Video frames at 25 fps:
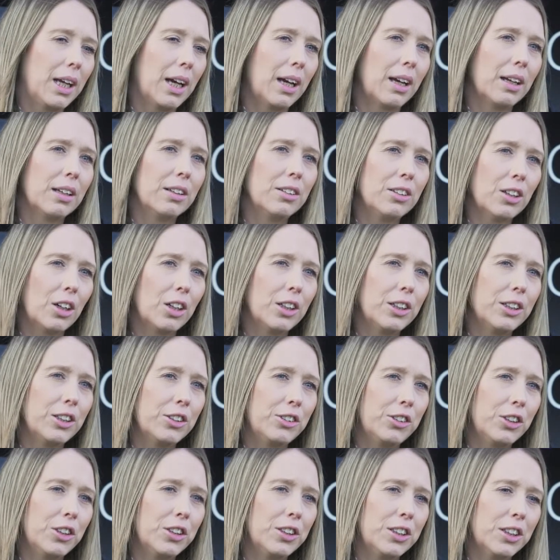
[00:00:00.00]
yeah, I
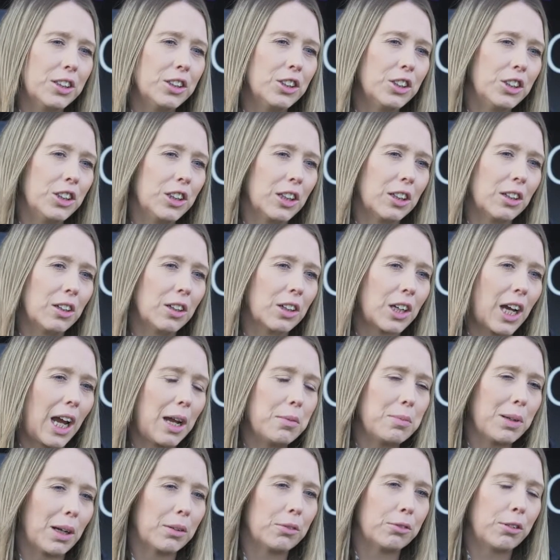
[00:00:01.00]
introduced her and I
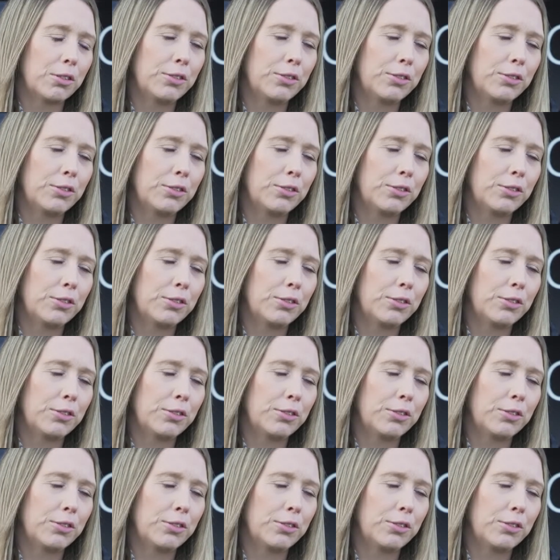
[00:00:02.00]
came down